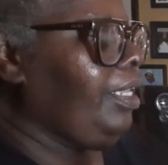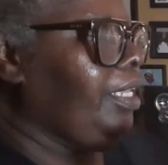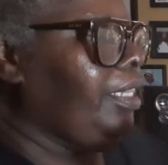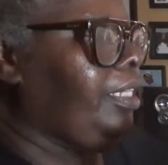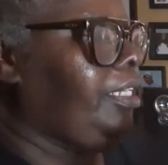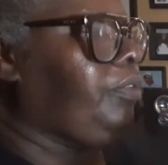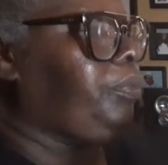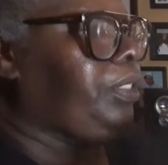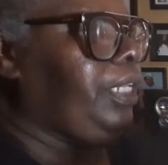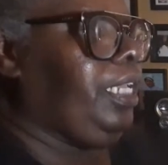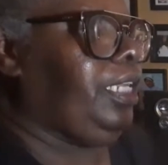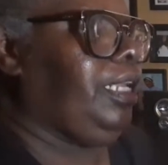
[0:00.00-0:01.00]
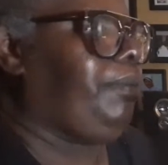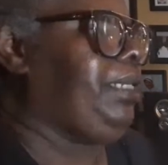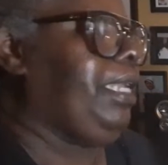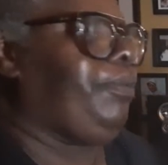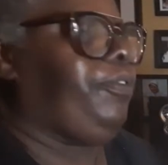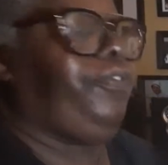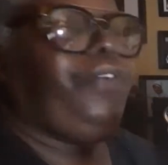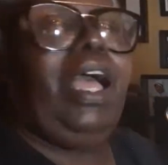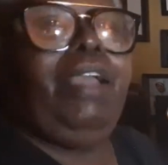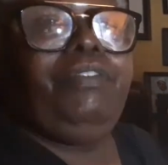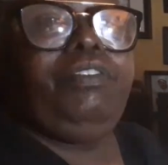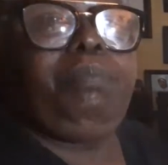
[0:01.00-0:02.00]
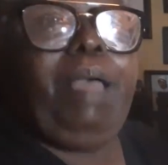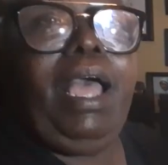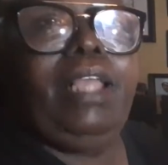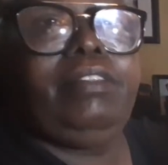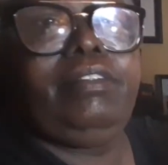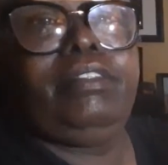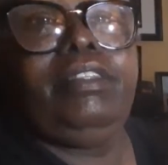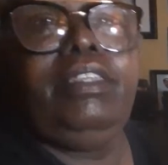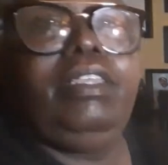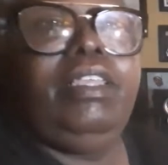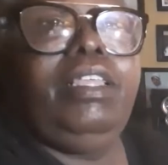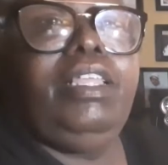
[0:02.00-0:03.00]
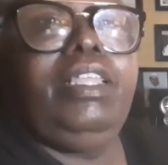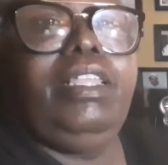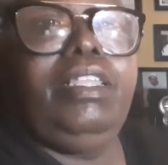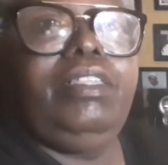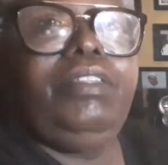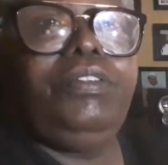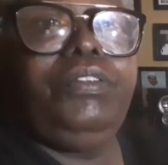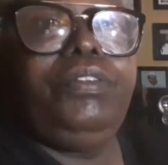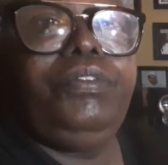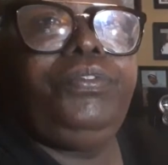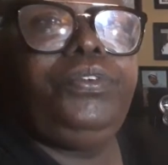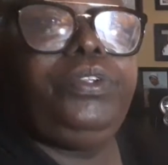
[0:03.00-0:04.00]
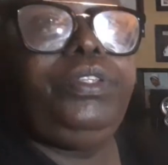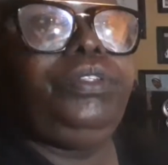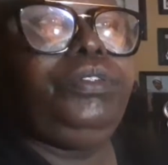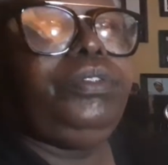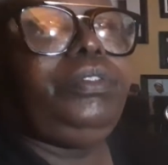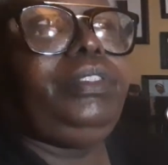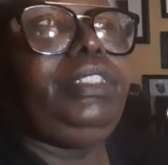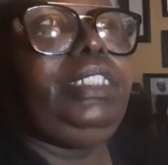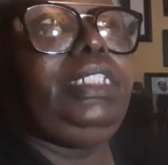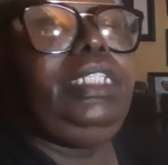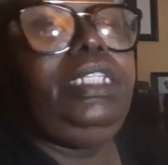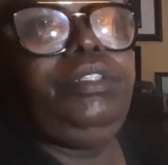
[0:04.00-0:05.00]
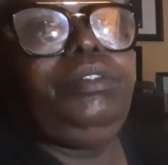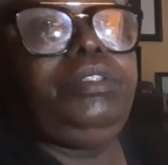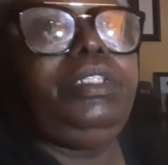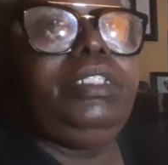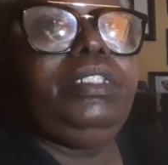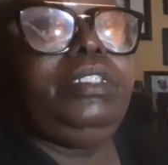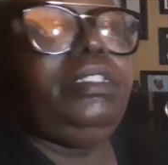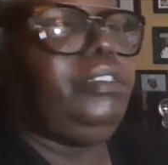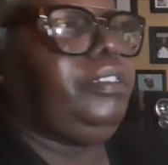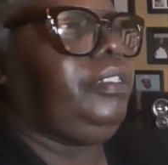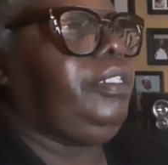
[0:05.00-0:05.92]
these were taken, I mean, that was 5 spots for a little teeny little, you